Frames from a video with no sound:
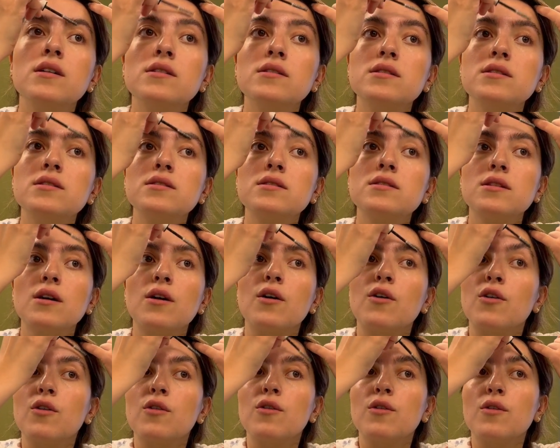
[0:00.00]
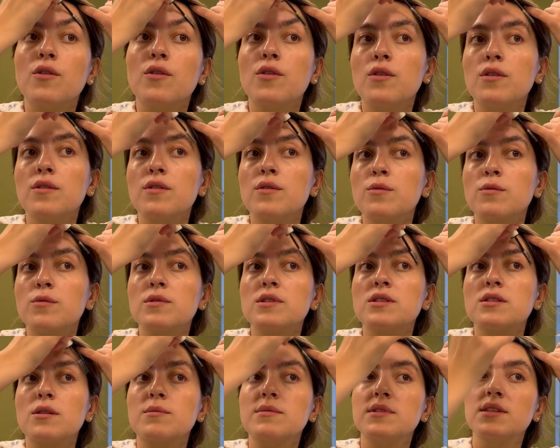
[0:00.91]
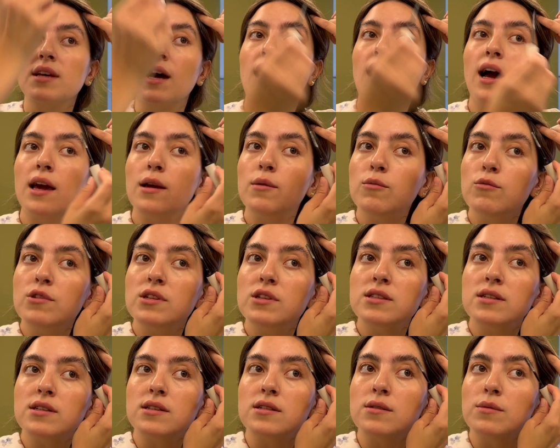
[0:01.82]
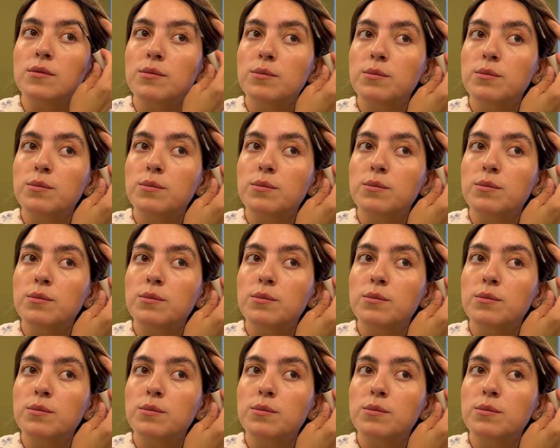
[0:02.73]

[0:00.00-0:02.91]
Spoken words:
So with some time with the